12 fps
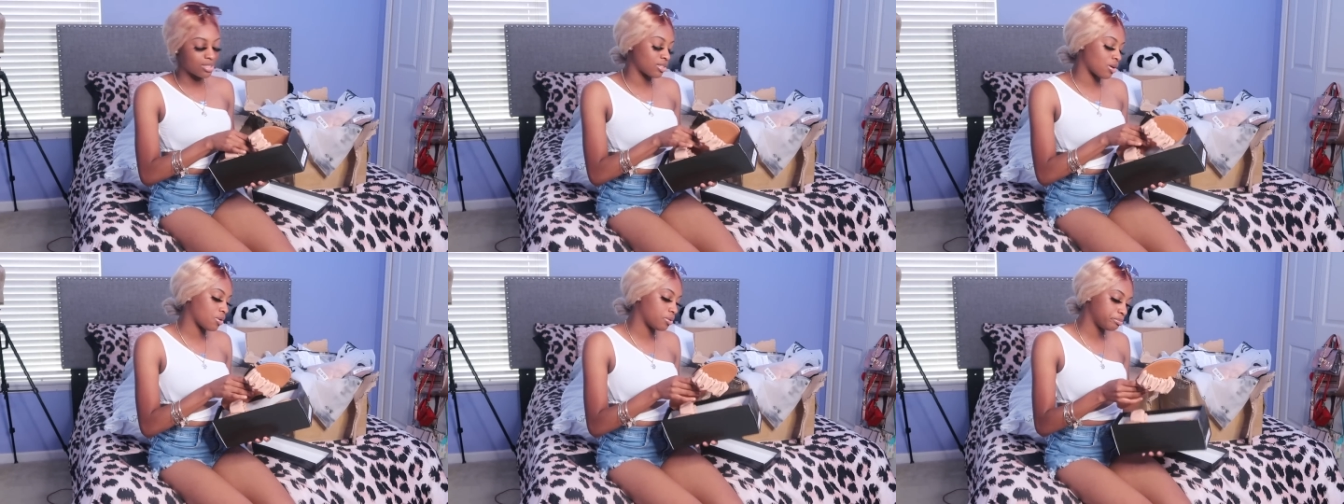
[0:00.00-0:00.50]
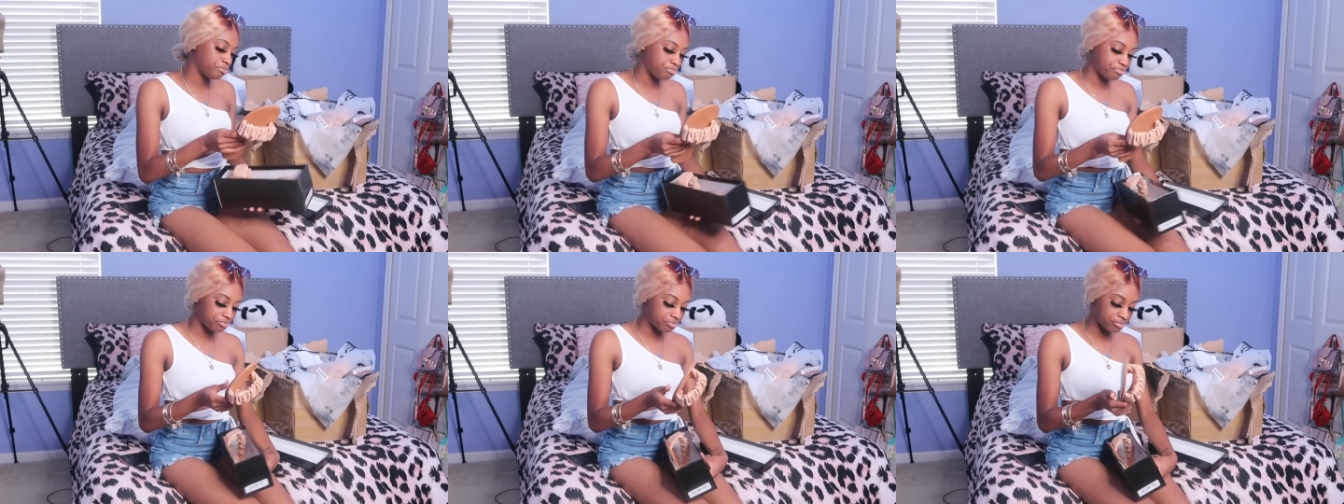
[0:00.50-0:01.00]
So
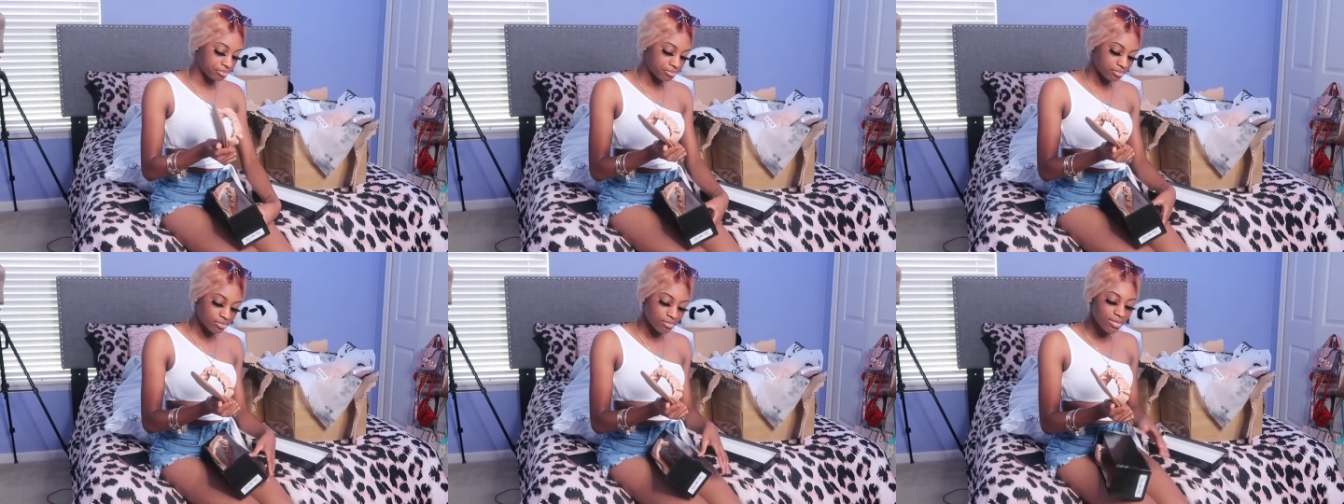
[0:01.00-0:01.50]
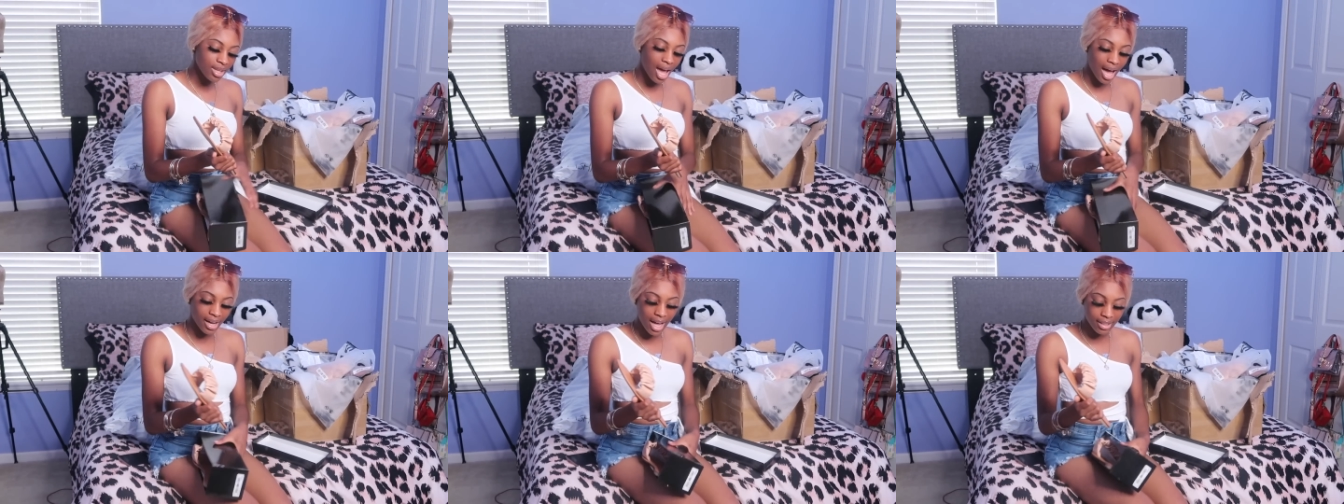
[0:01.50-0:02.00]

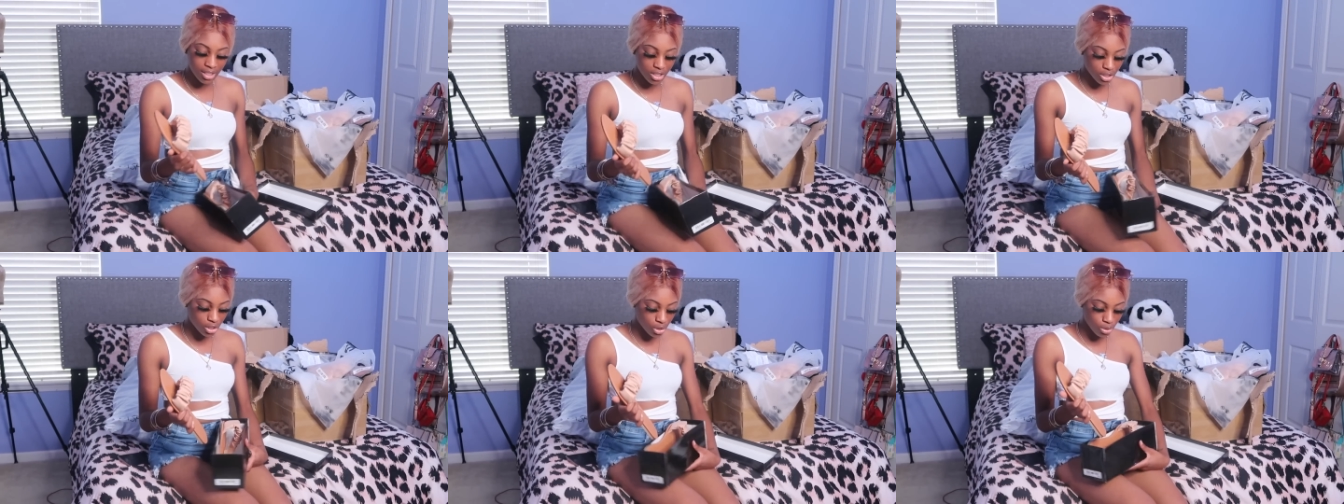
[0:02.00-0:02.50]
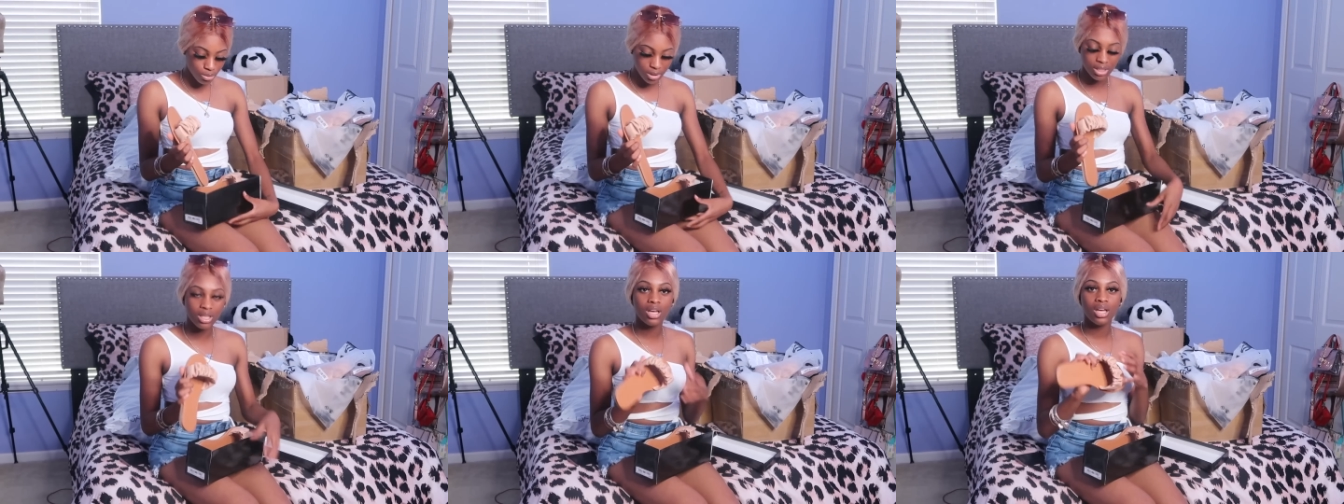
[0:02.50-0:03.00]
I got these cute
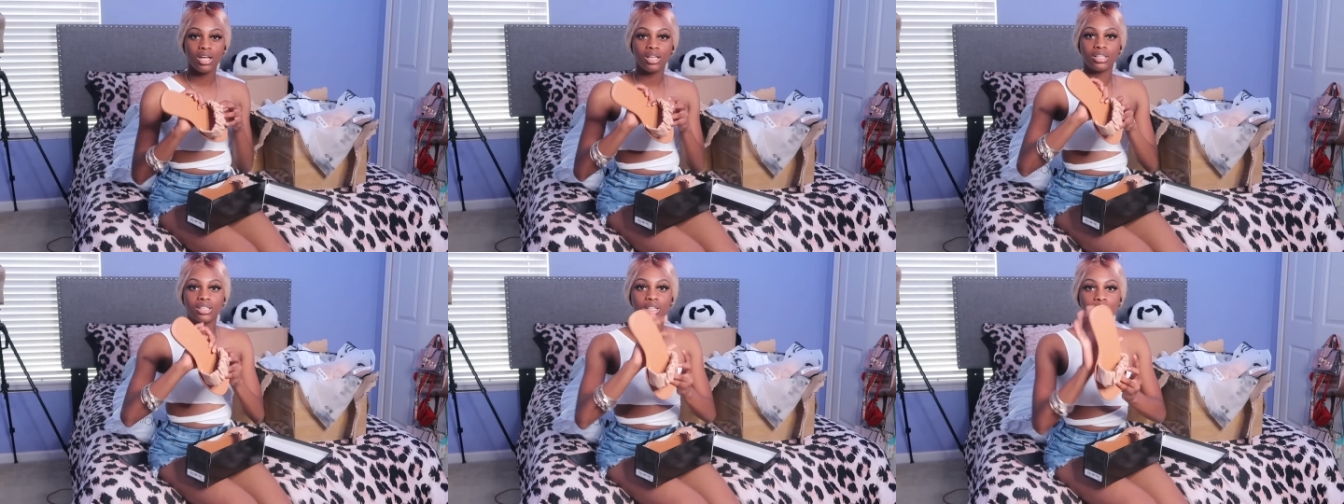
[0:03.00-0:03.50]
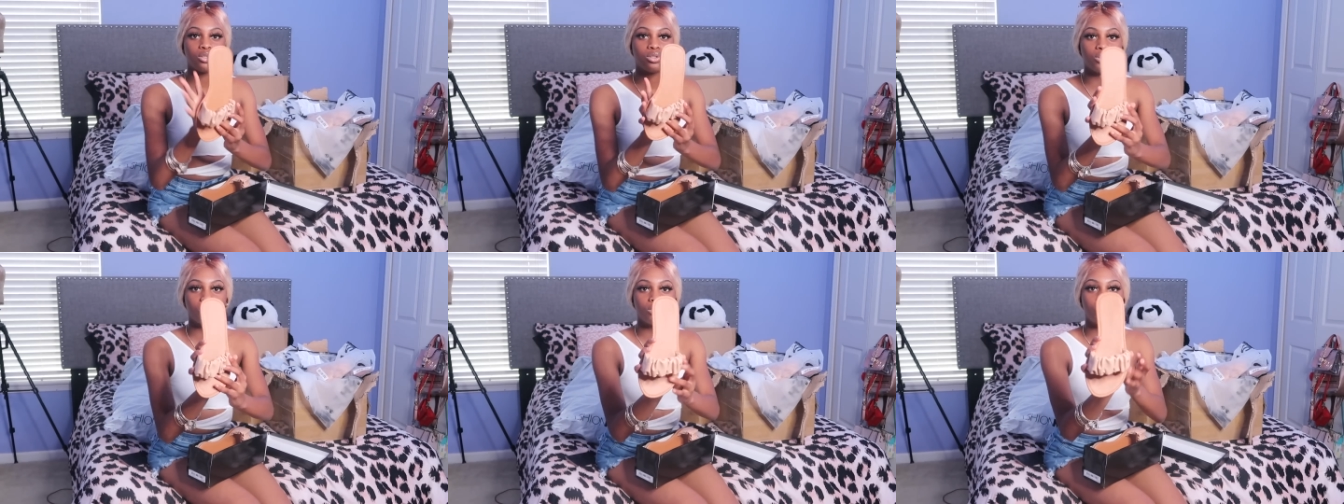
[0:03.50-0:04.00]

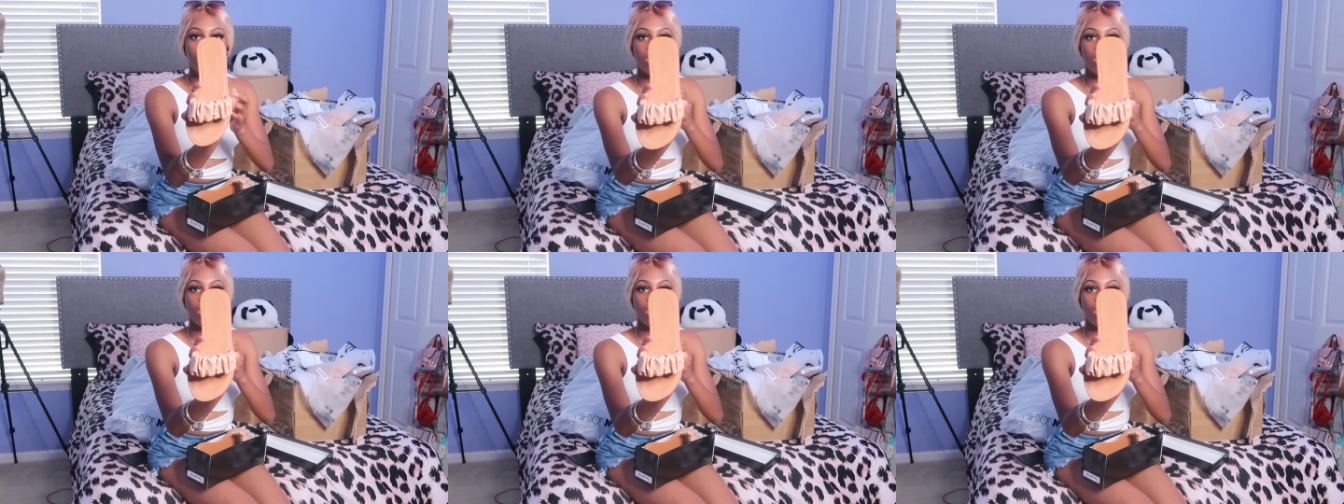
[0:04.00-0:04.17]
little